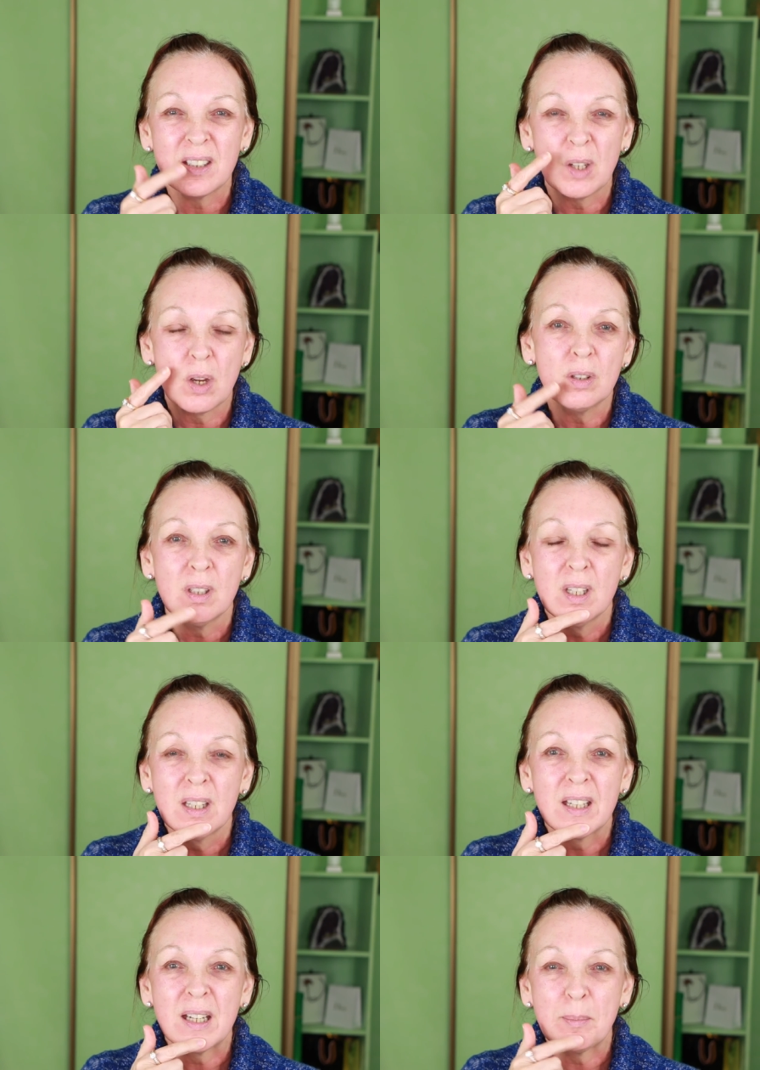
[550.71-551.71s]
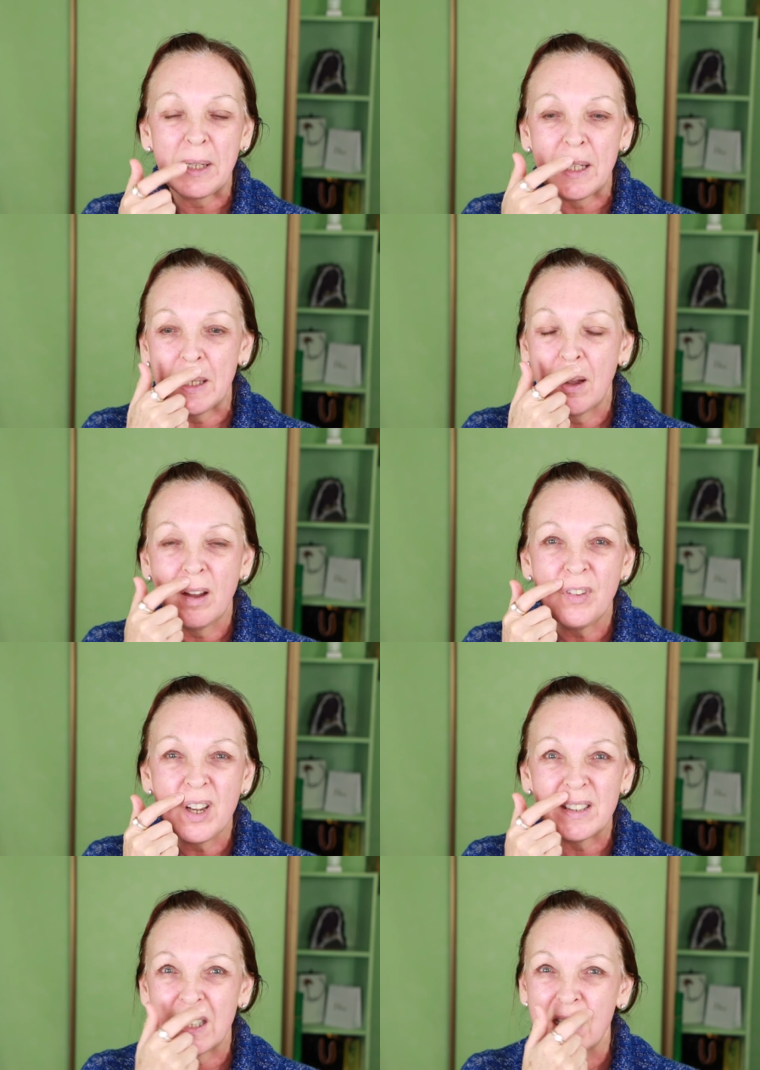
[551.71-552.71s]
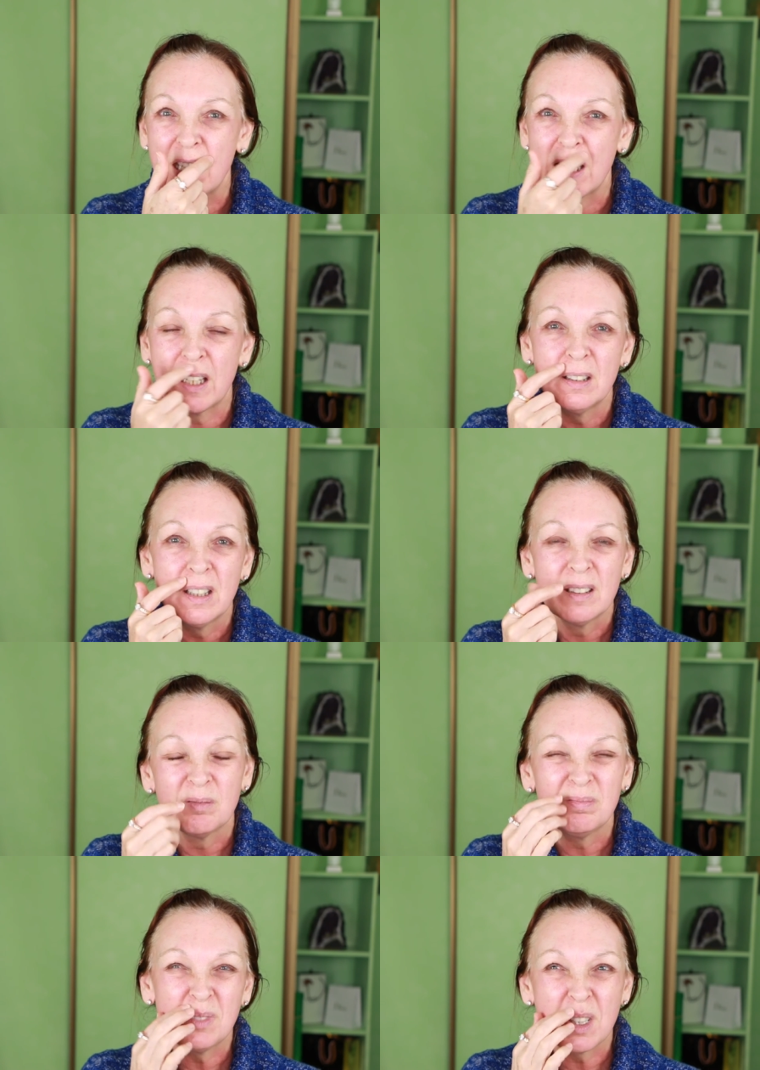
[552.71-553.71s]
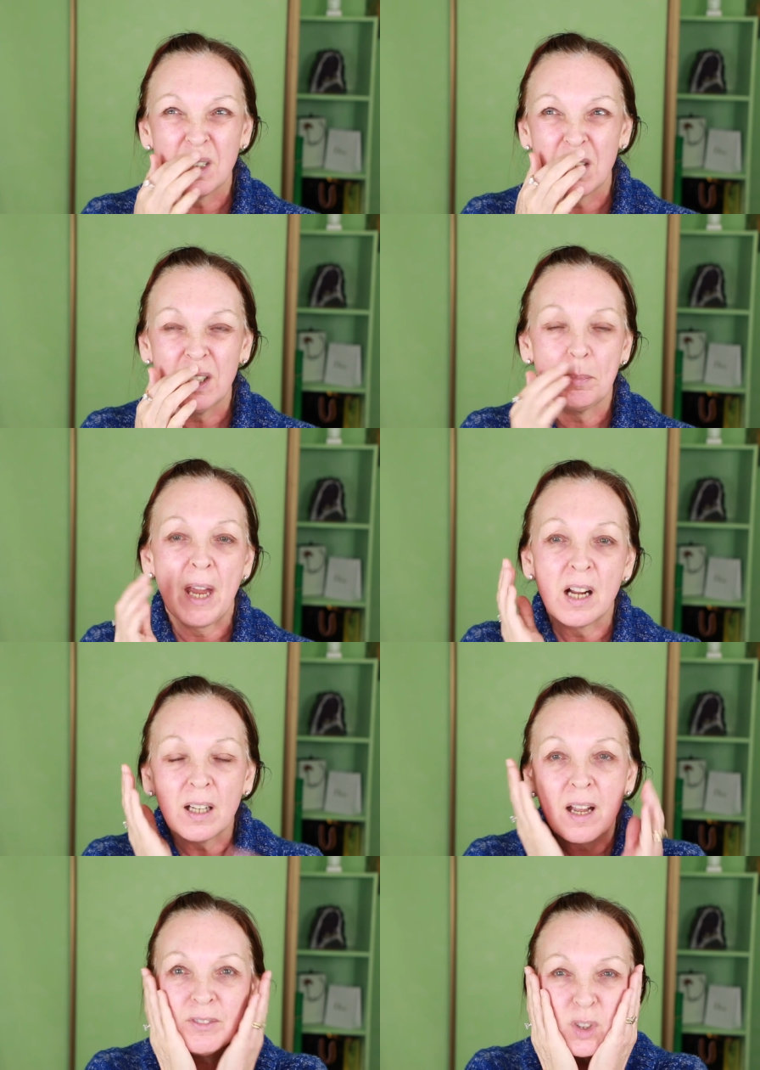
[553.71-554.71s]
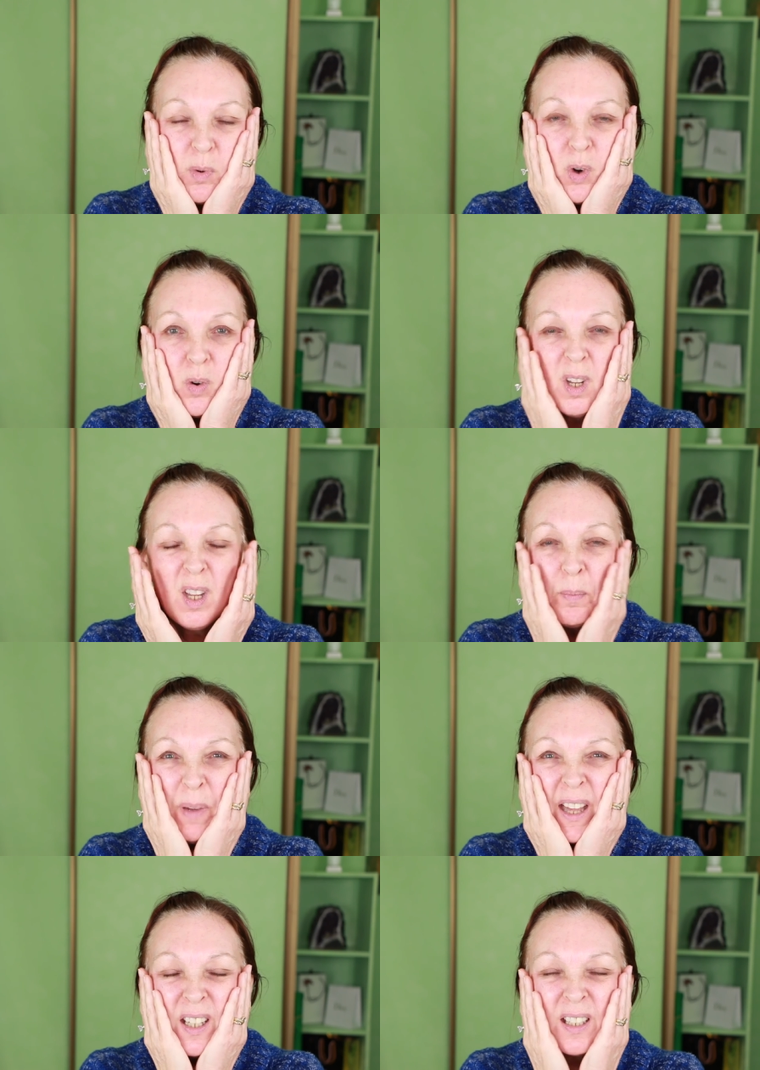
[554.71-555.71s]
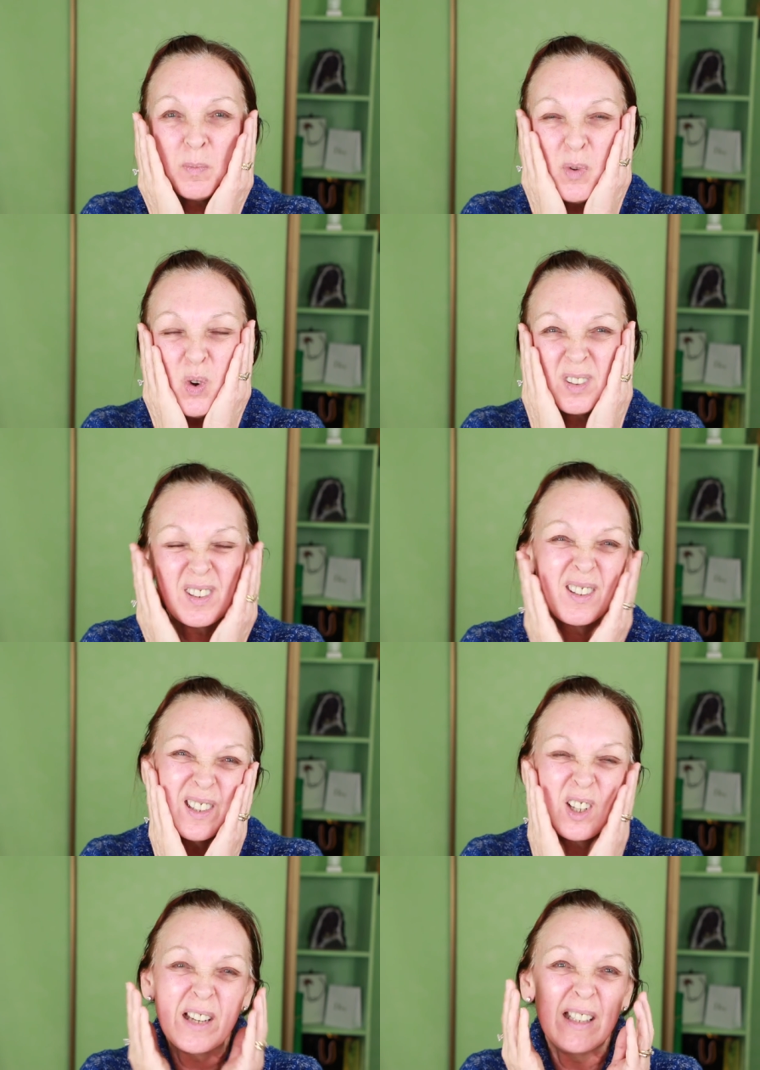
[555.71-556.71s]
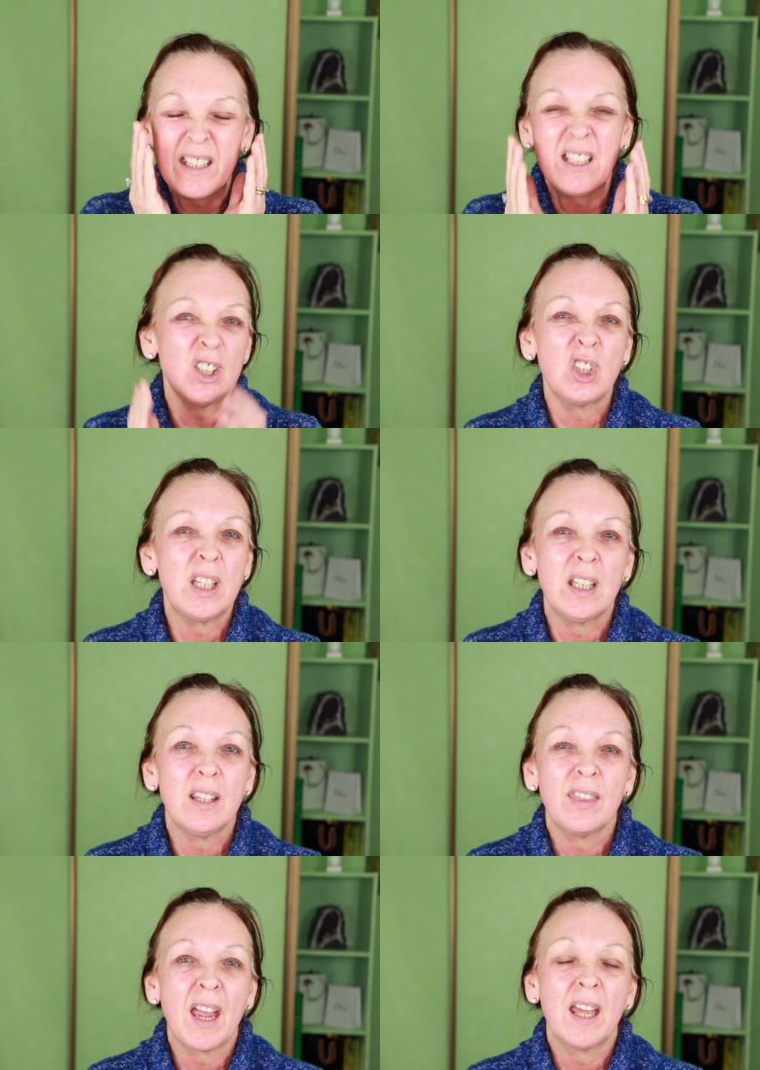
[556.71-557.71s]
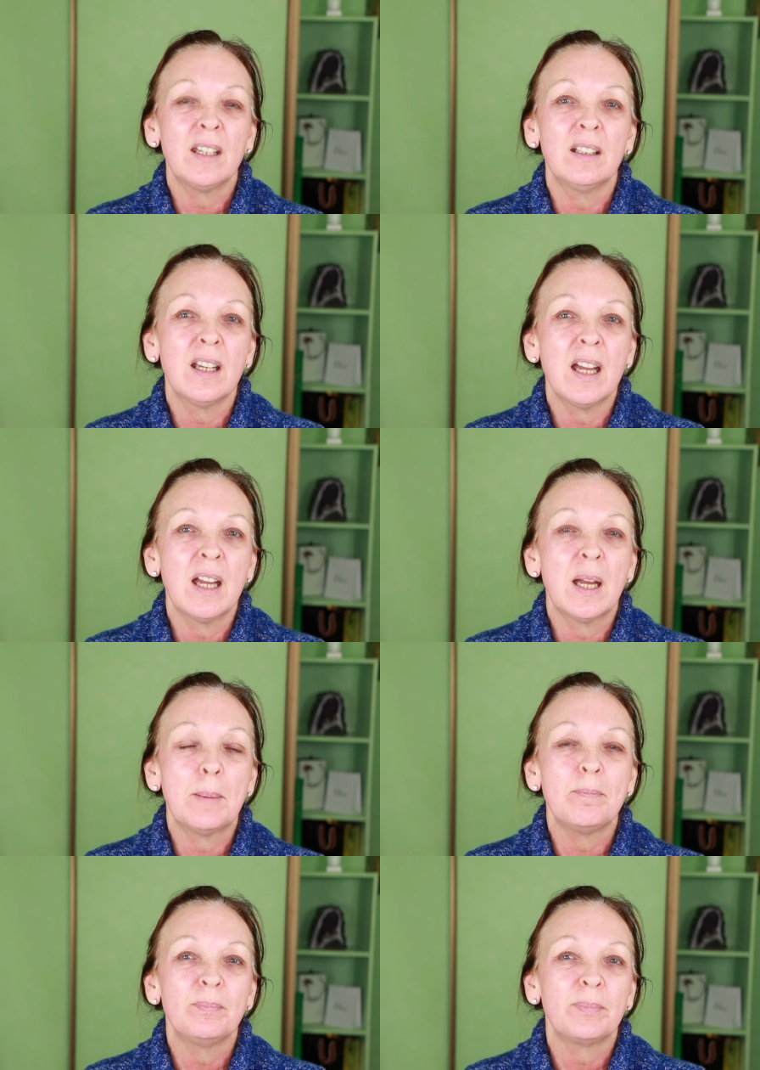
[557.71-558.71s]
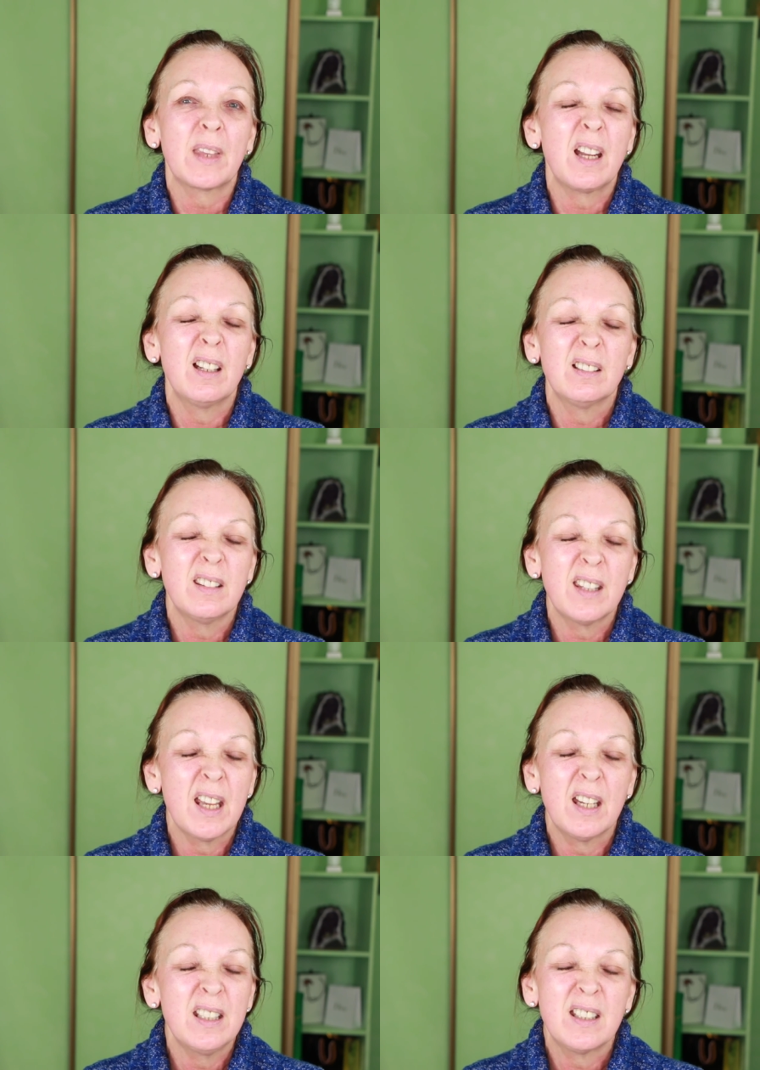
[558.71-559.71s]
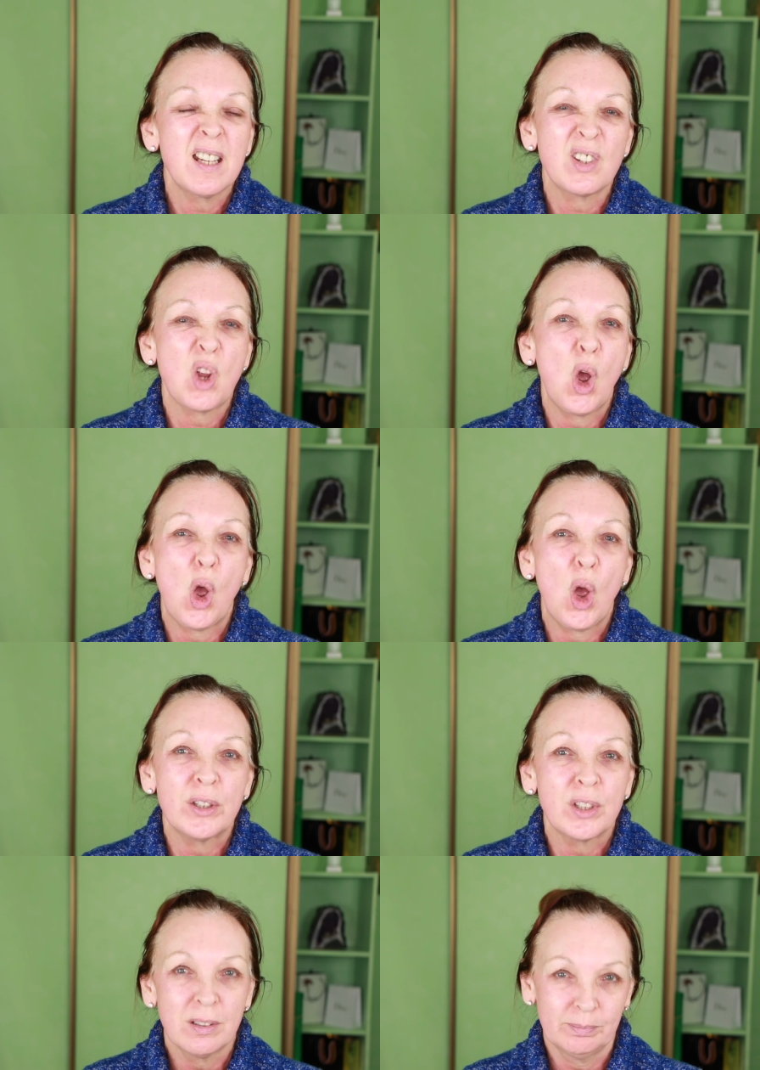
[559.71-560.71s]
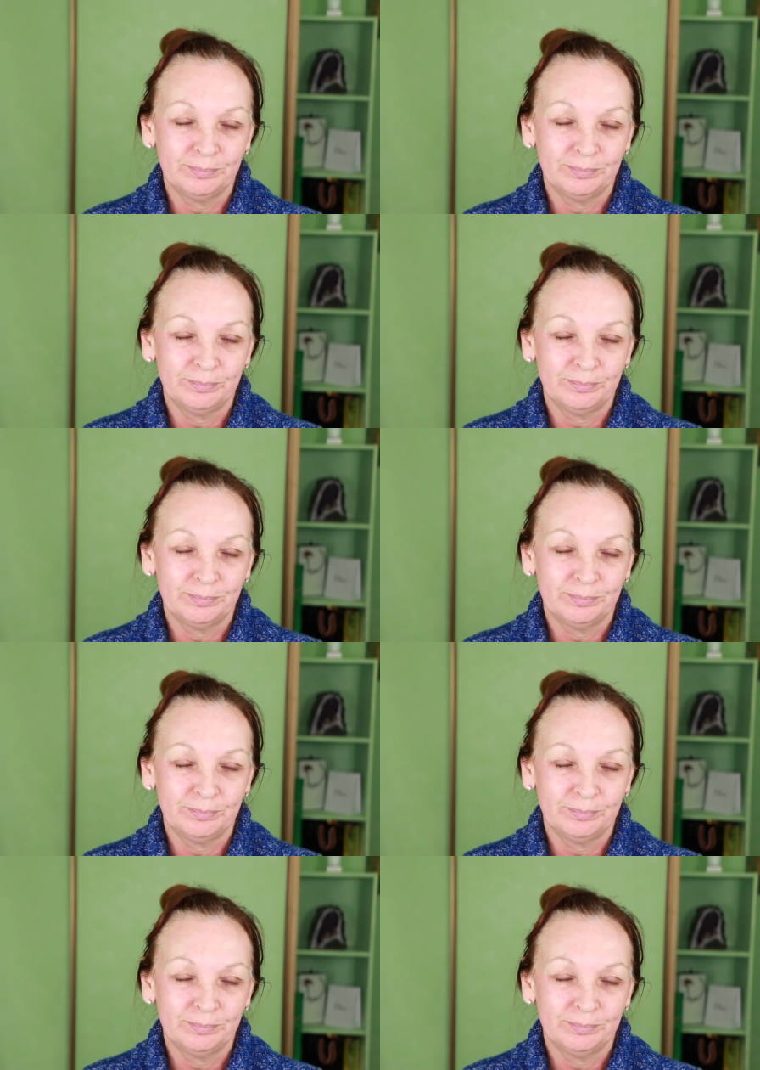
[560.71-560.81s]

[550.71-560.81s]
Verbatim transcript: You know, um, here I find here a little bit uncomfortable, but it's more slightly itchy than um, uh, that. It doesn't hurt.